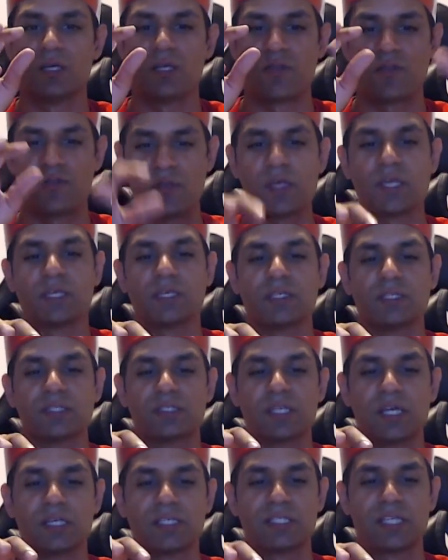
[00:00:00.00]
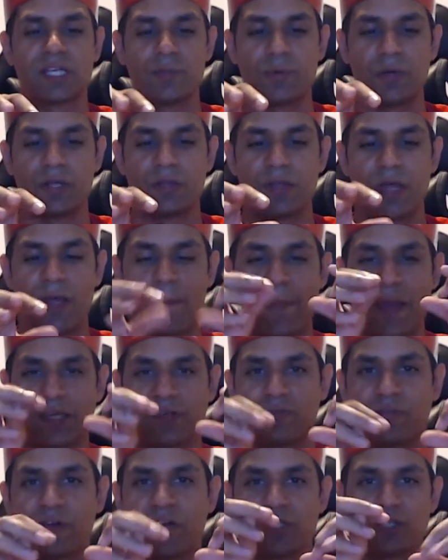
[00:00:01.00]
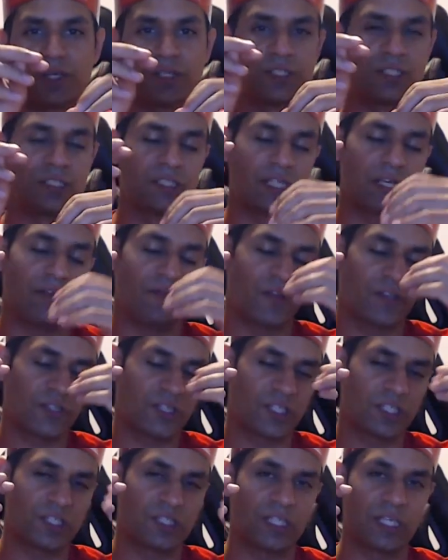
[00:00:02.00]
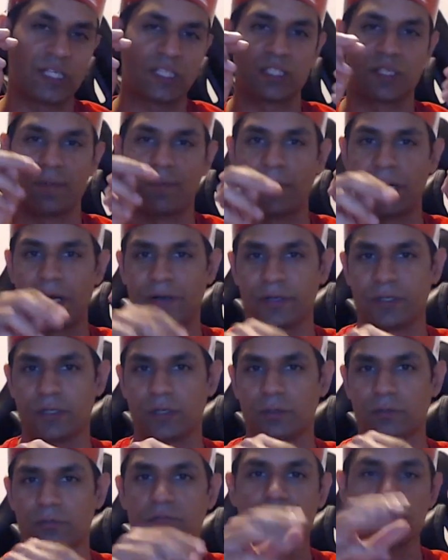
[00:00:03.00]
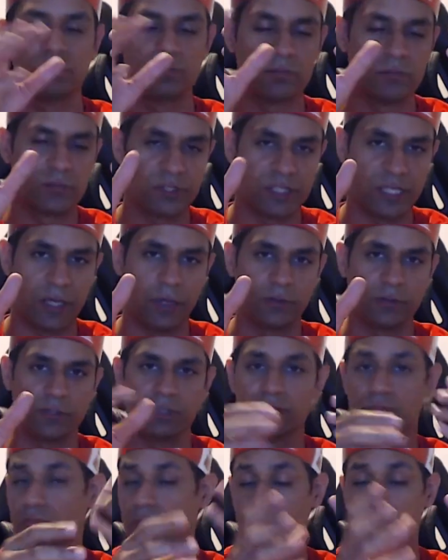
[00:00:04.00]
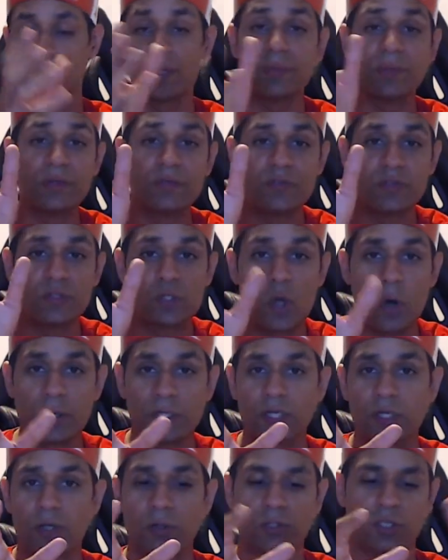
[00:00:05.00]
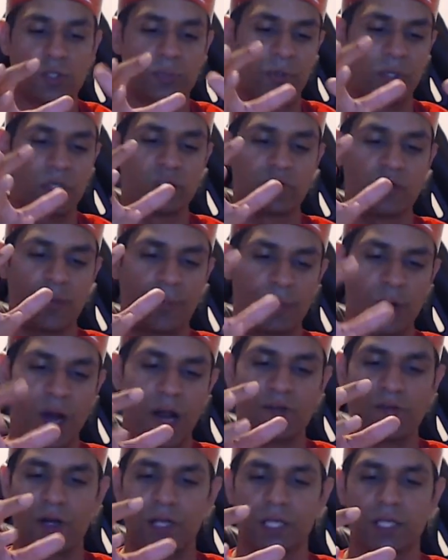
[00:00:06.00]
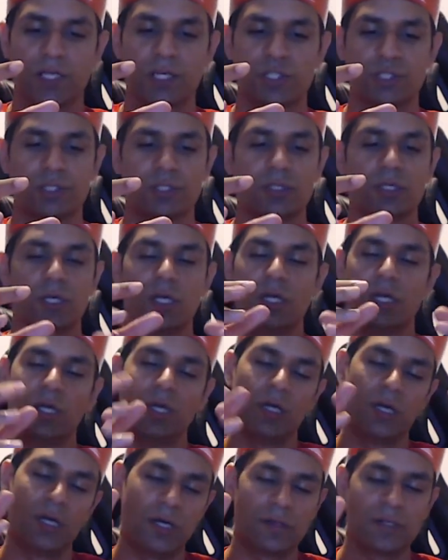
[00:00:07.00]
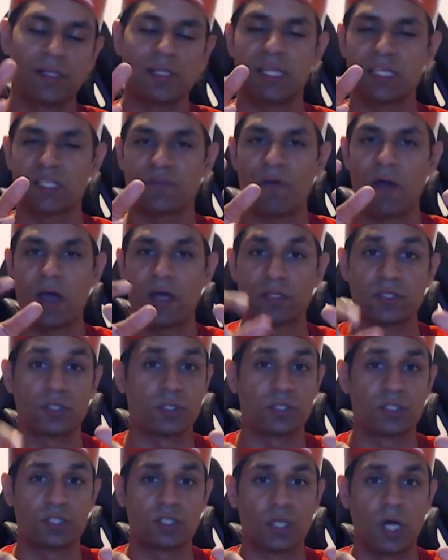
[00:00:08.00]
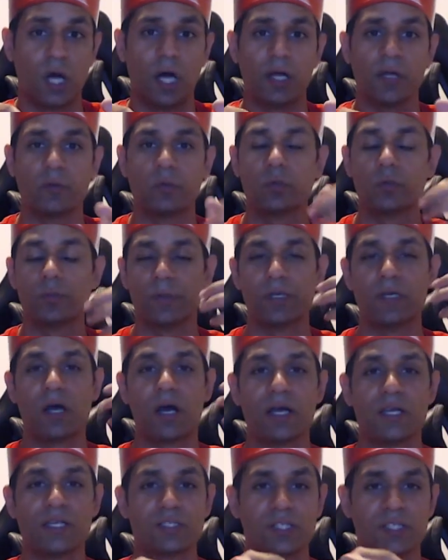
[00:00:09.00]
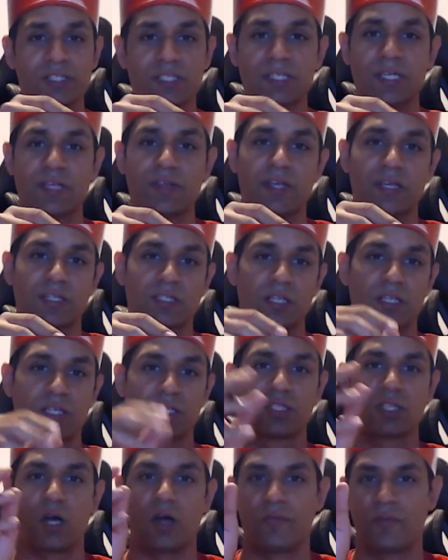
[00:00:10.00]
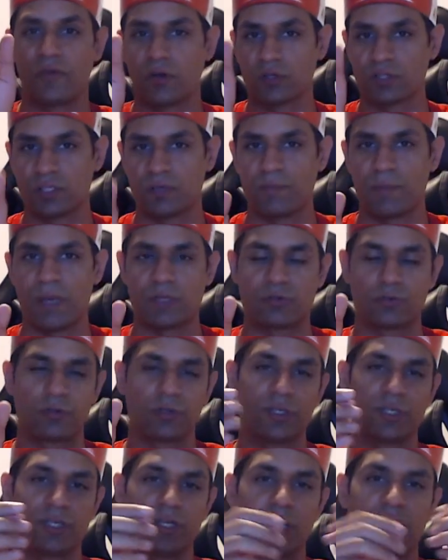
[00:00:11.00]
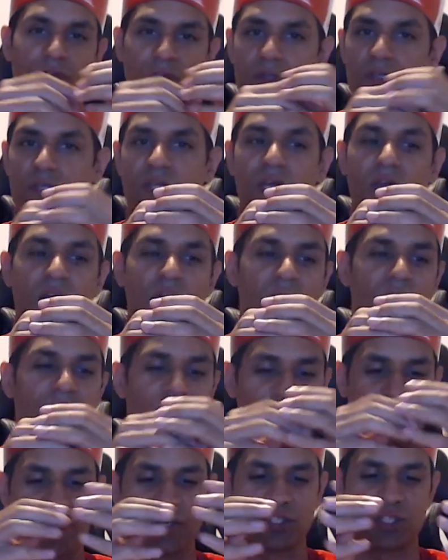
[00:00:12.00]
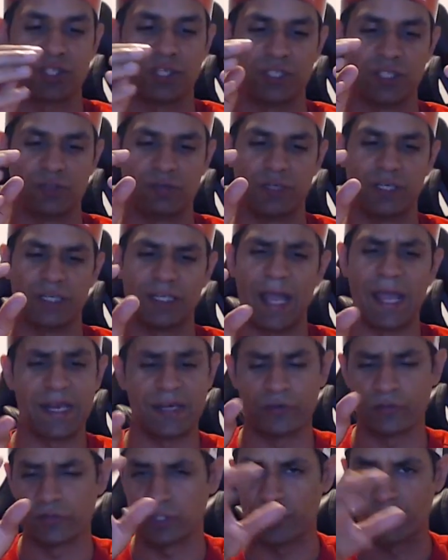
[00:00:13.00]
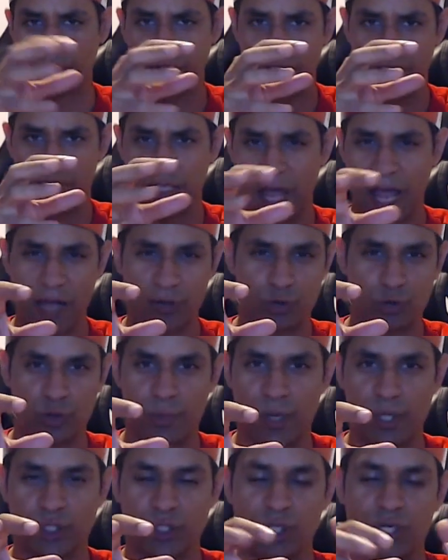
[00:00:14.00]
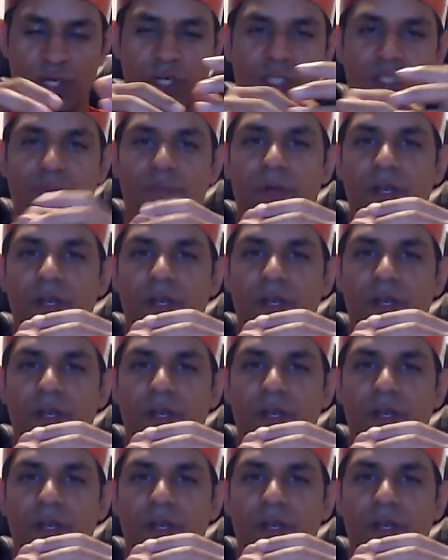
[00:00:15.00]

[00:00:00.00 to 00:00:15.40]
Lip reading: things that celebrate their main franchises. And if it just sticks to Mario, Zelda, maybe even Donkey Kong just because of the brand recognition, then that's fine as a good start. It would be nice to see things like Star Fox and Metroid and other franchises really get in on some of this extra merchandise, but